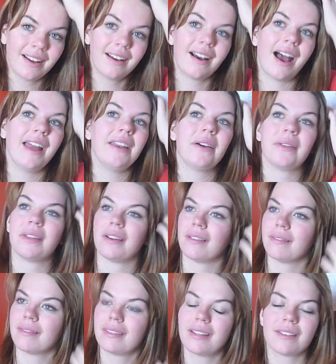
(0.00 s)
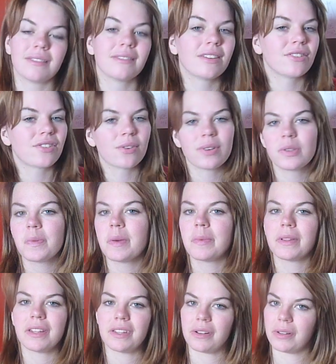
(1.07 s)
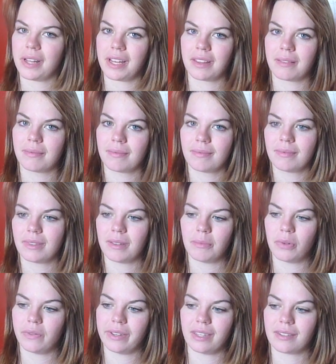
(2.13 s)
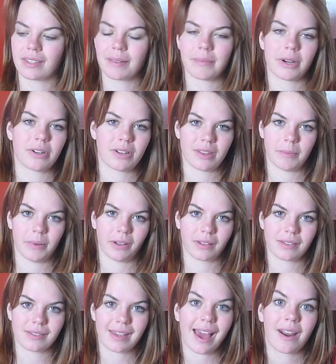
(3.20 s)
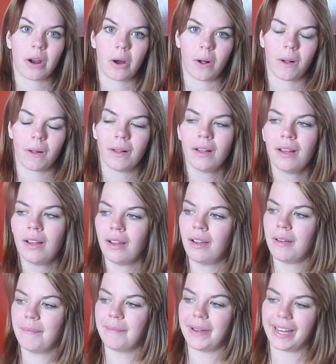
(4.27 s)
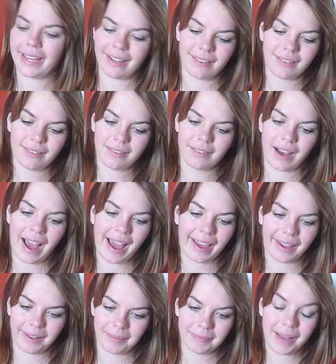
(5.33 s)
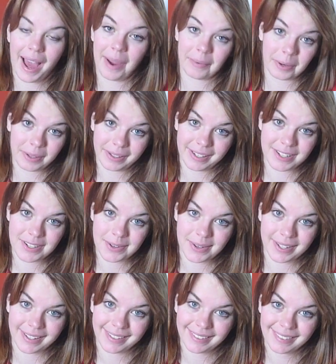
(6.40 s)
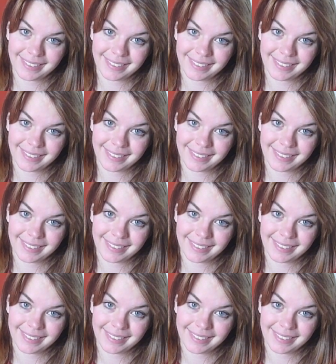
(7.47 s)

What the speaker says: I know there's always people that don't like the movies compared to the books at all, but I really enjoyed it.